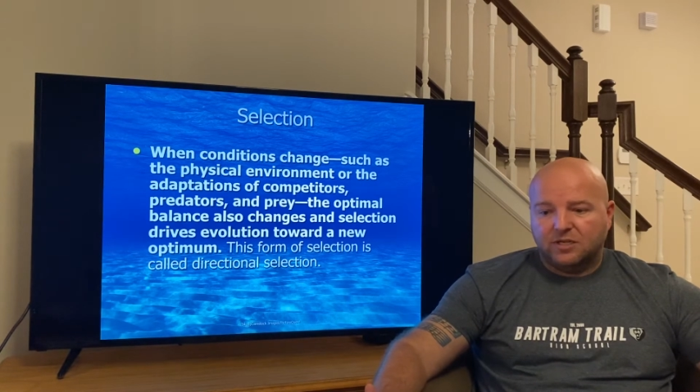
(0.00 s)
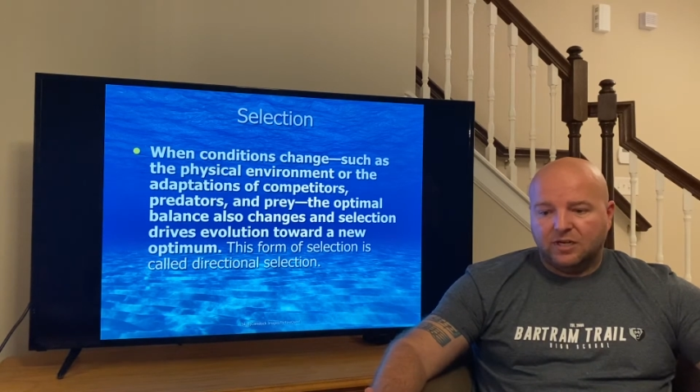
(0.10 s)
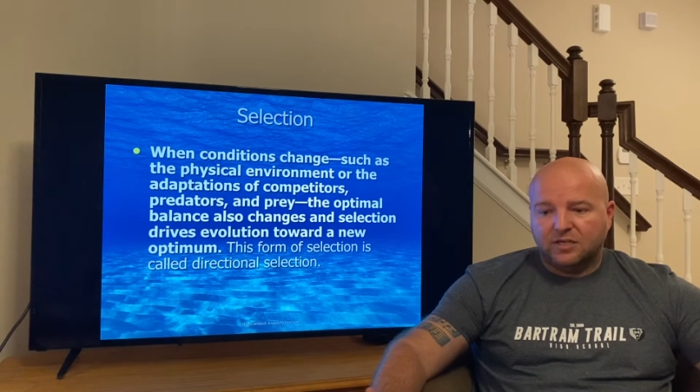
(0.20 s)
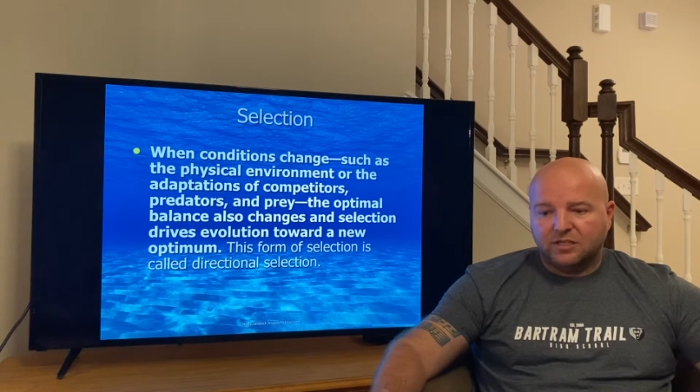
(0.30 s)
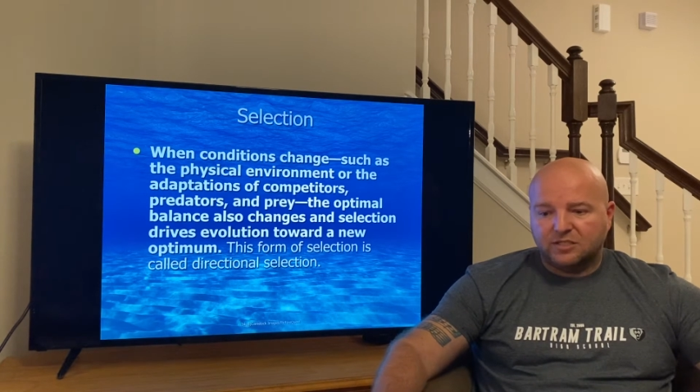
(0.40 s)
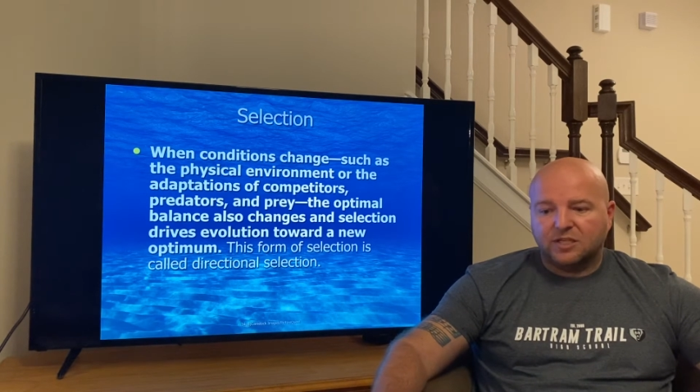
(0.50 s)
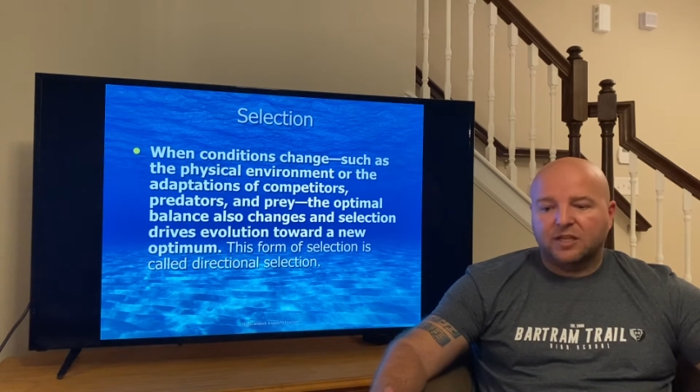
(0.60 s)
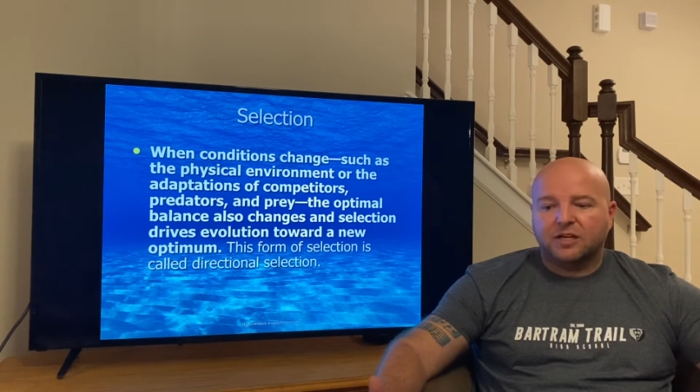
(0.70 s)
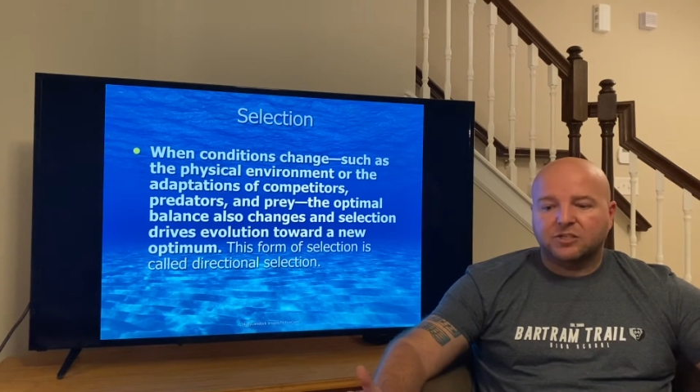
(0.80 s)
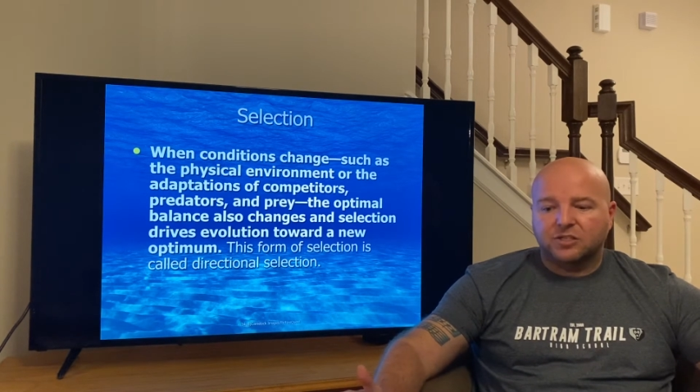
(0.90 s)
and then
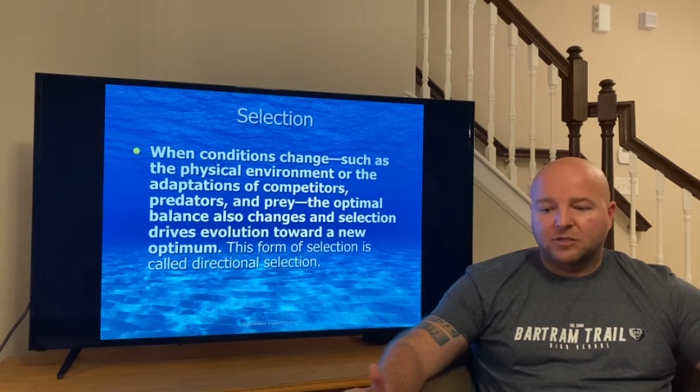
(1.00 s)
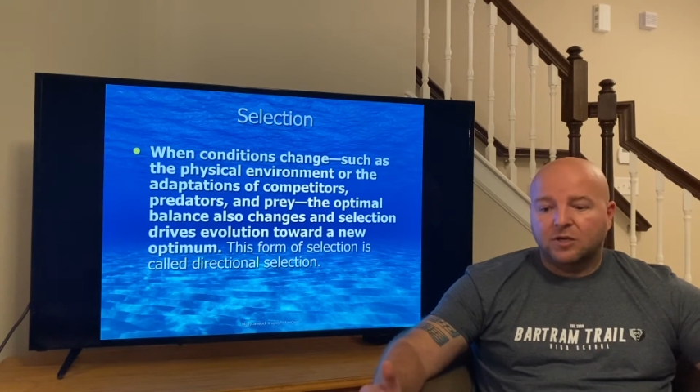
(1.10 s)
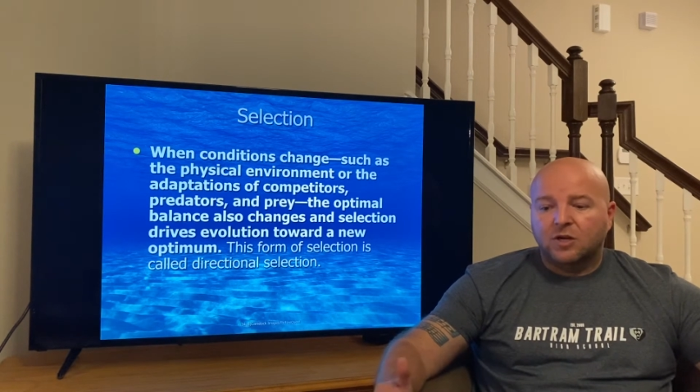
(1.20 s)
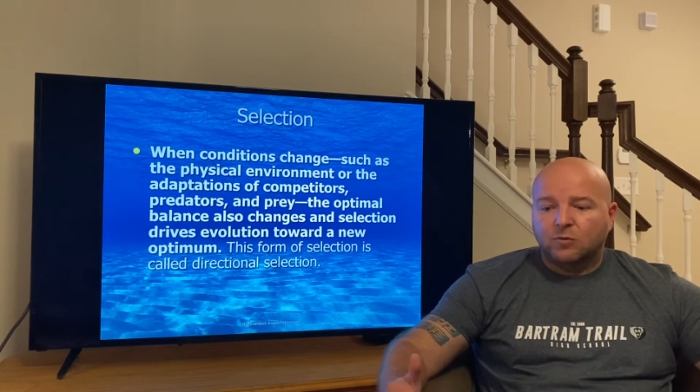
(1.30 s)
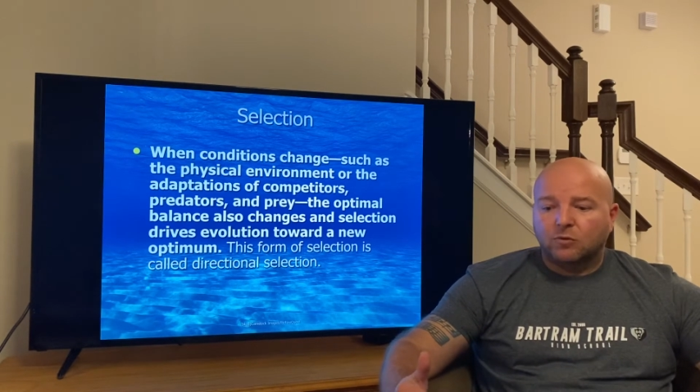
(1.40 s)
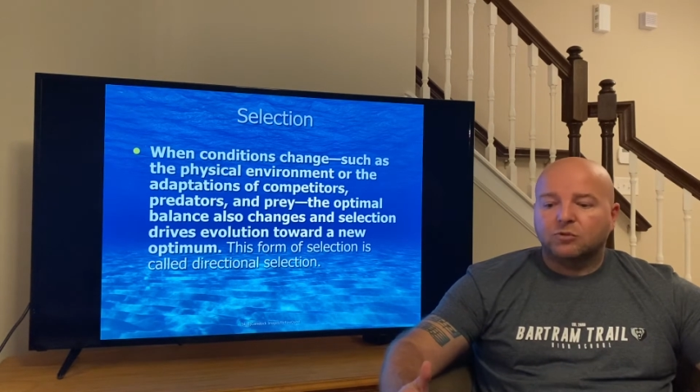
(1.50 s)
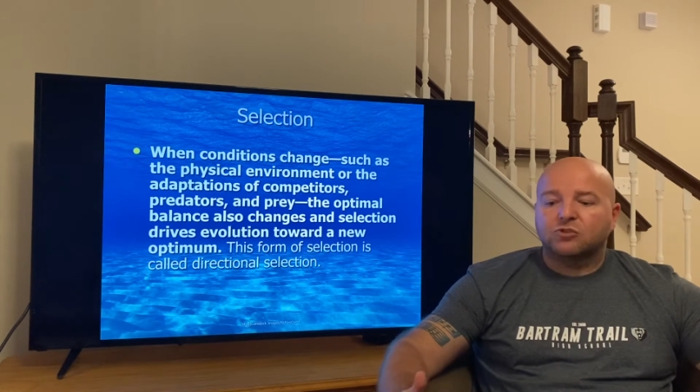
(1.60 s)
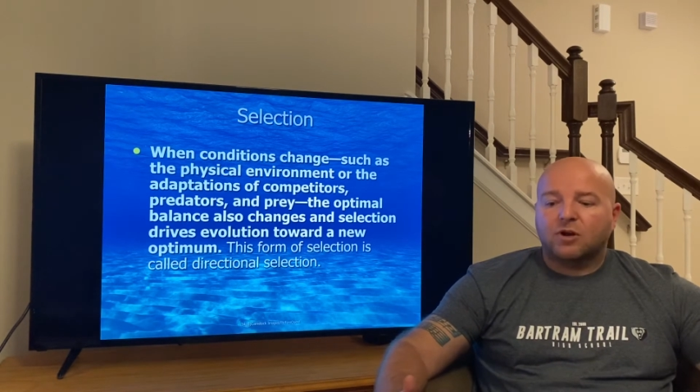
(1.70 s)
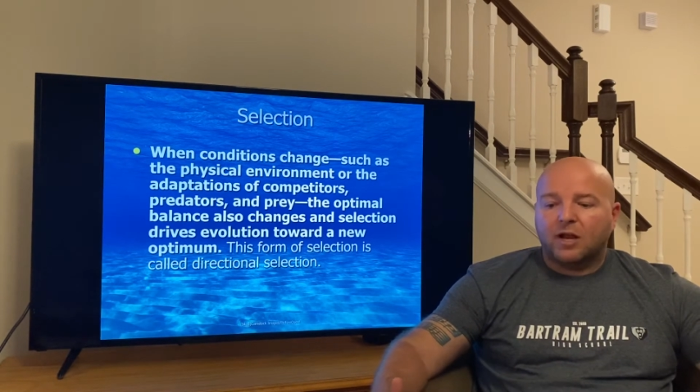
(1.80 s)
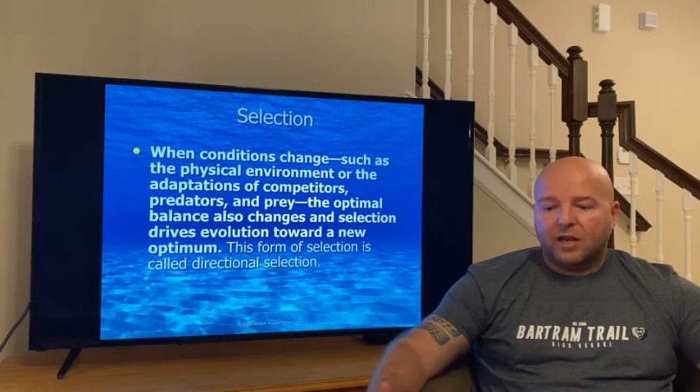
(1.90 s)
selection will
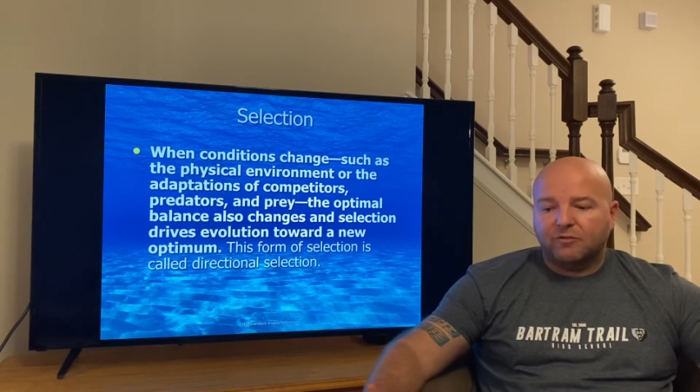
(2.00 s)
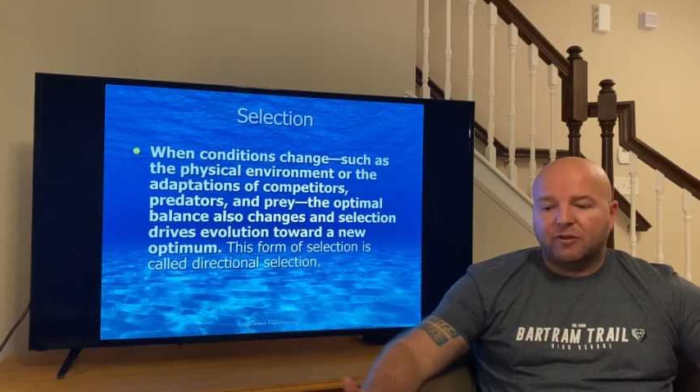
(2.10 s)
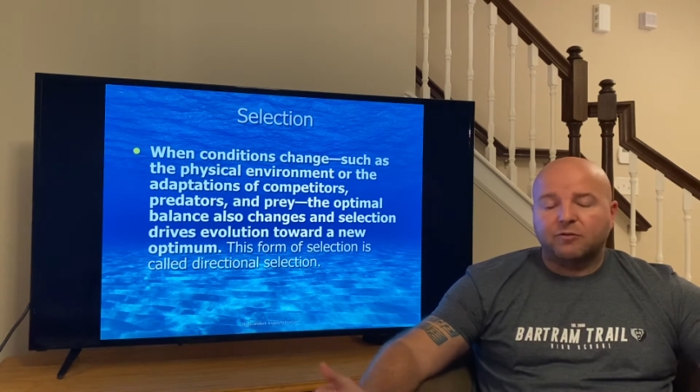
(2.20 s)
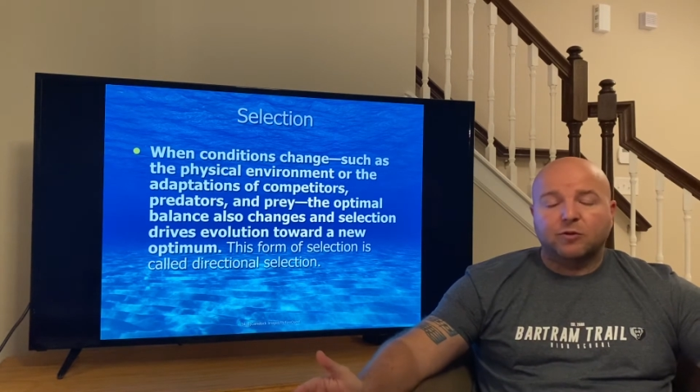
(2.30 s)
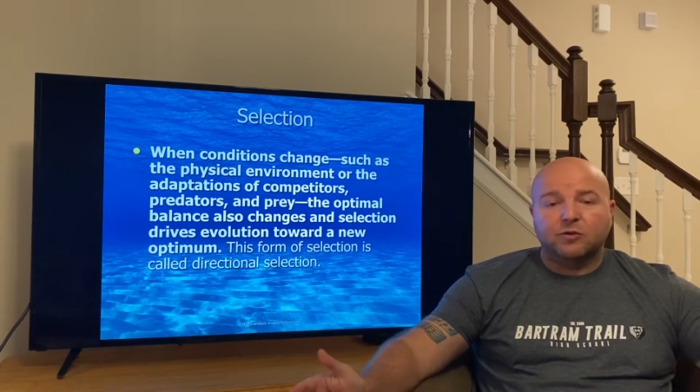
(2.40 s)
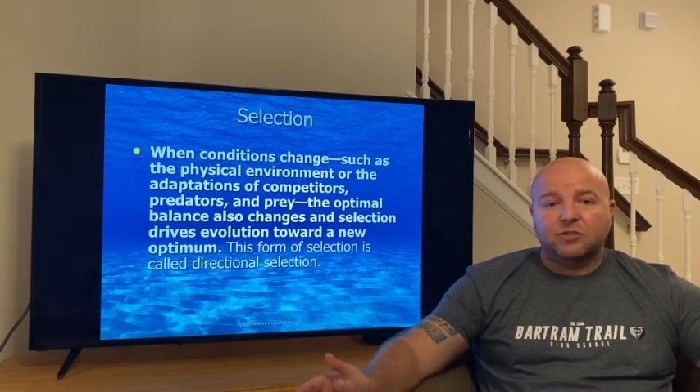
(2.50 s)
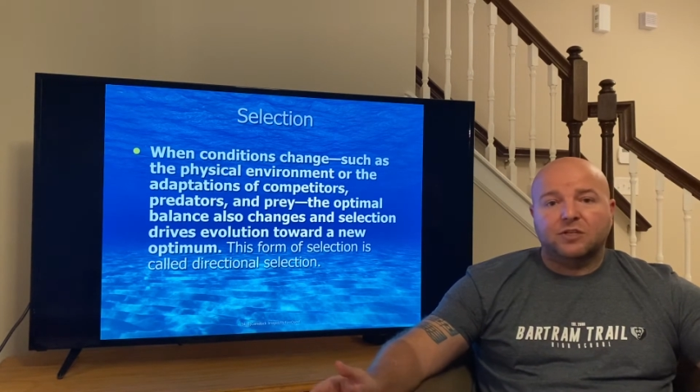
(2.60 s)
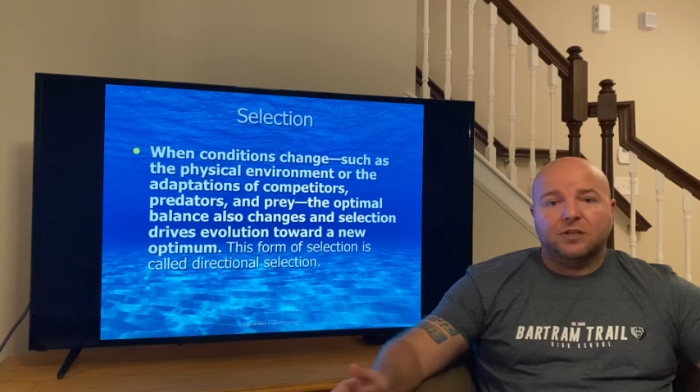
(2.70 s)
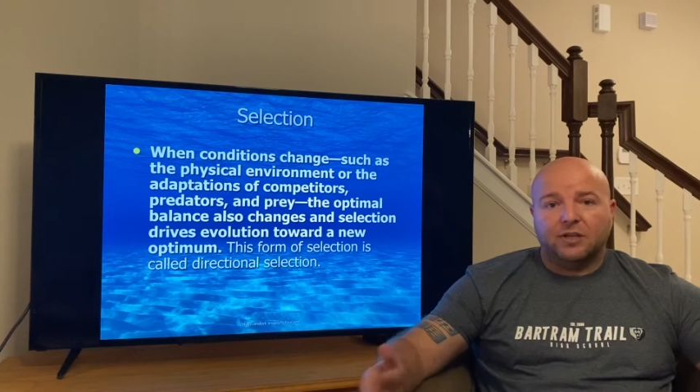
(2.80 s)
drive evolution.